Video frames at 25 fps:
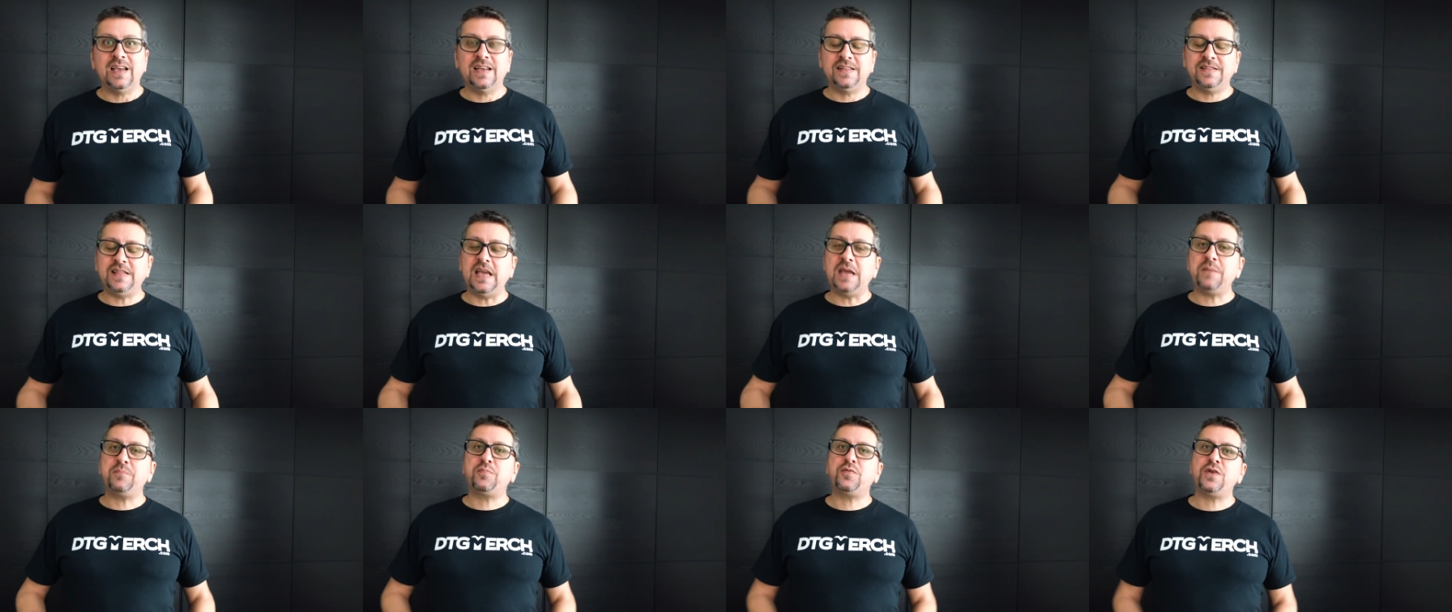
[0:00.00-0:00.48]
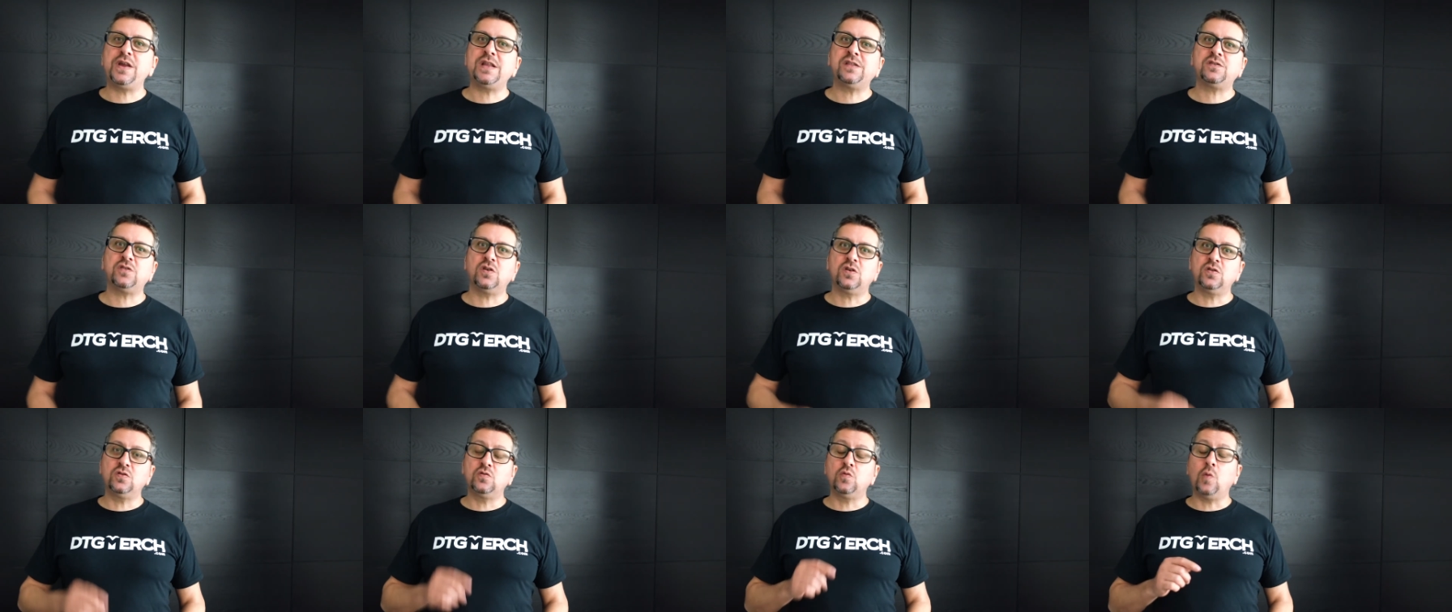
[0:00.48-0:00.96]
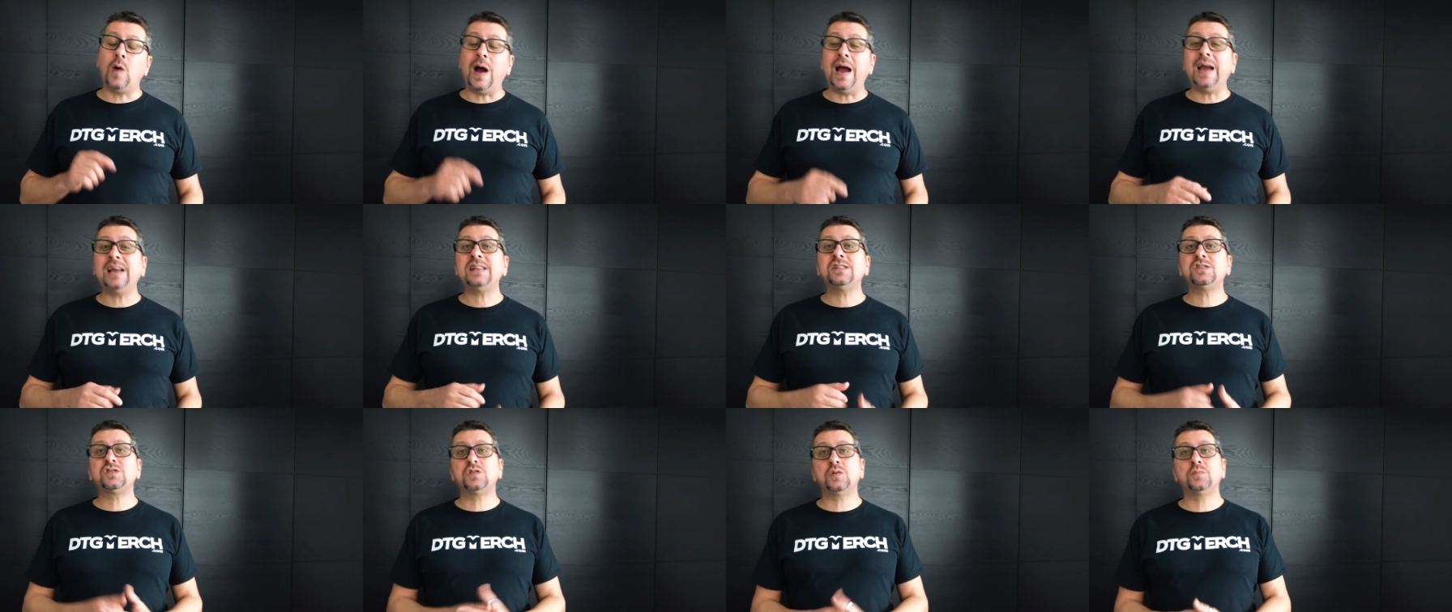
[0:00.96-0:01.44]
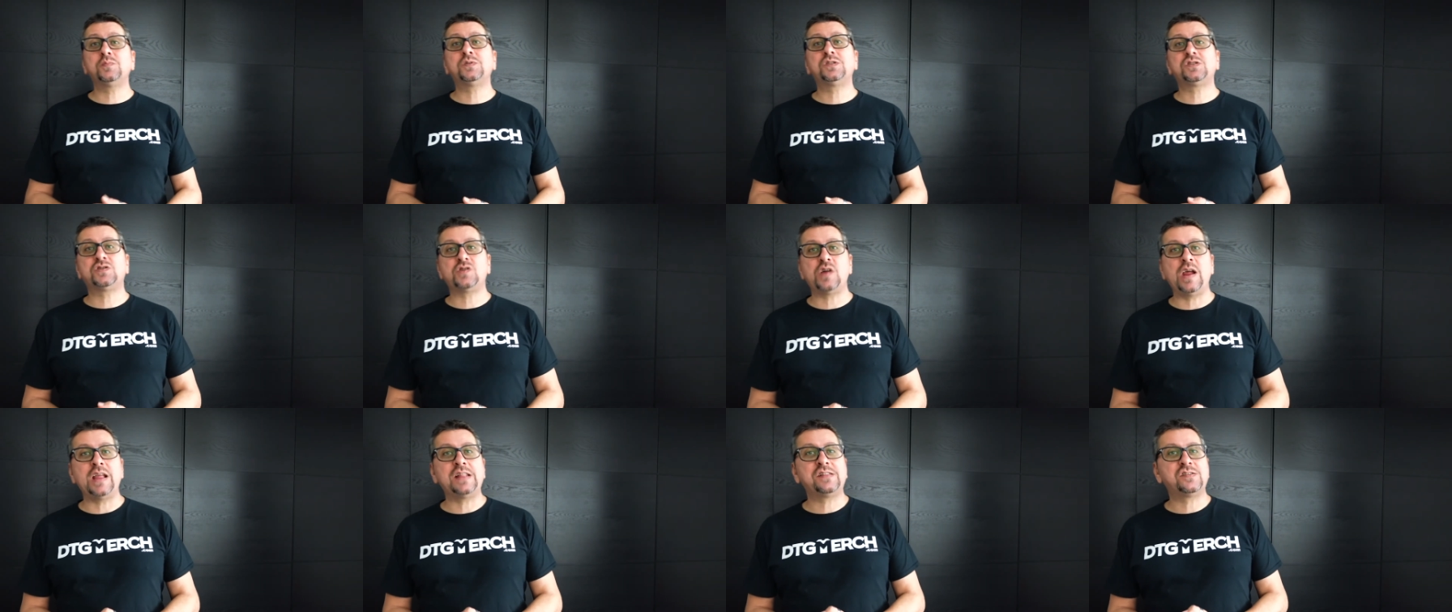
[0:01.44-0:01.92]
They print on white
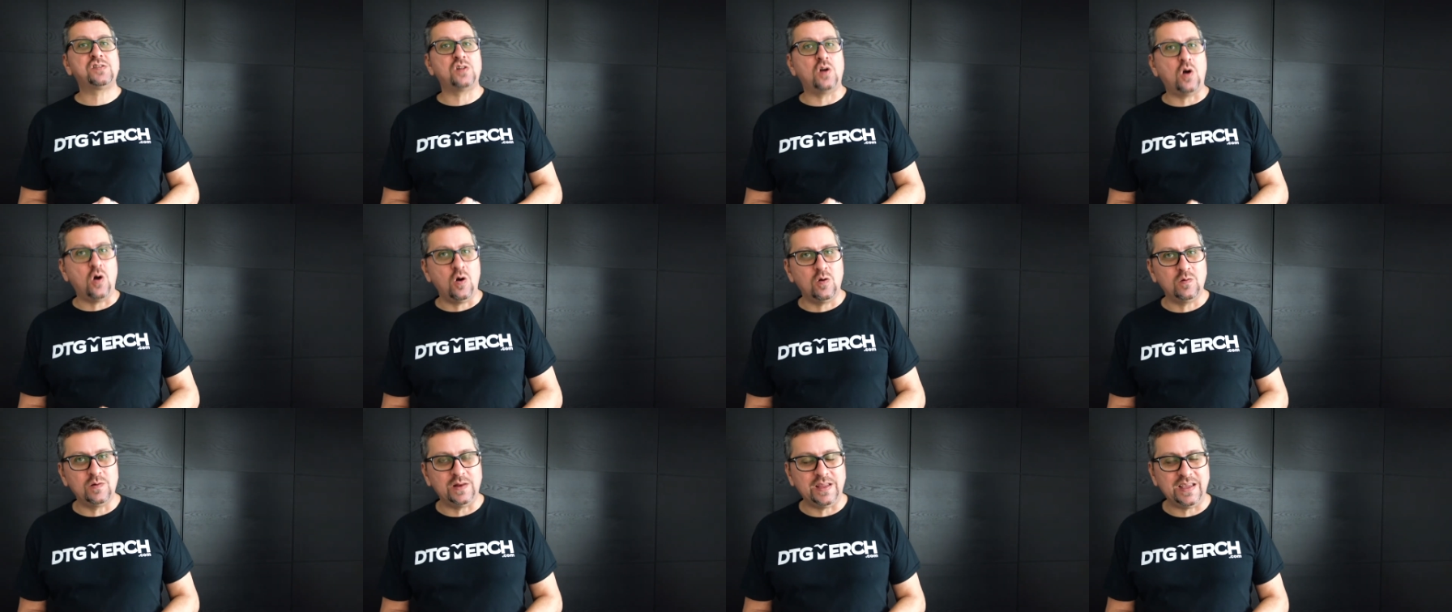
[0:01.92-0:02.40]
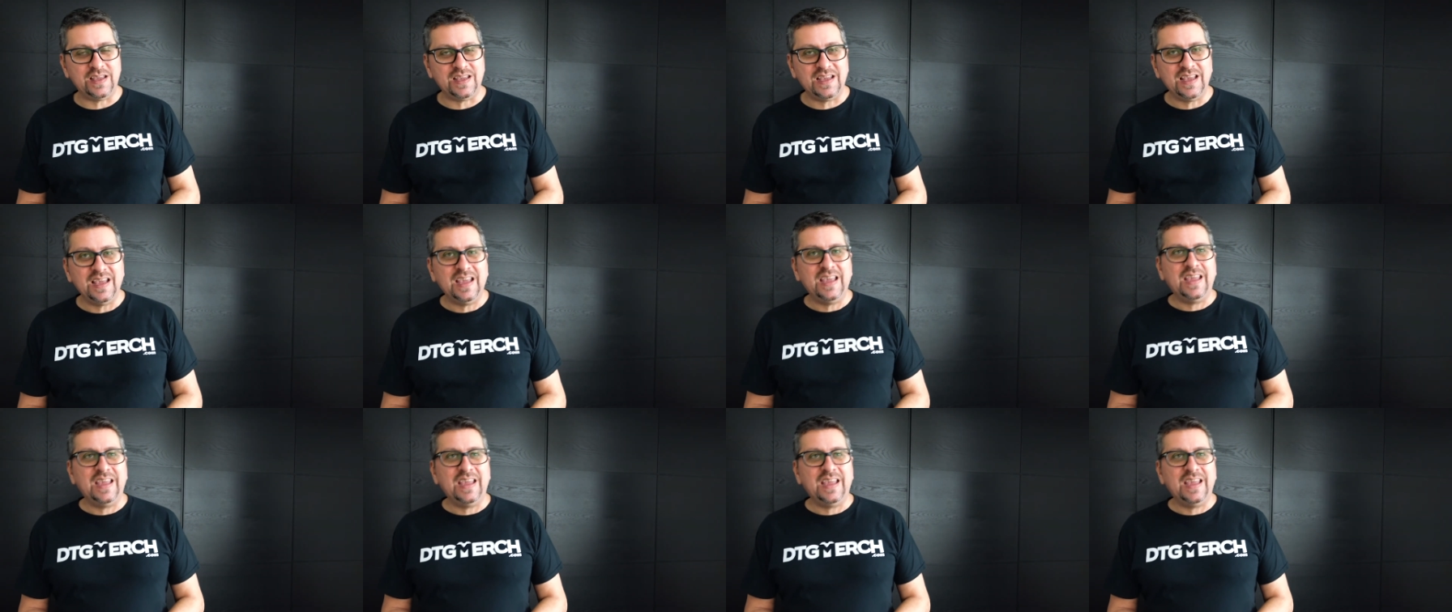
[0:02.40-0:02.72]
substrates only,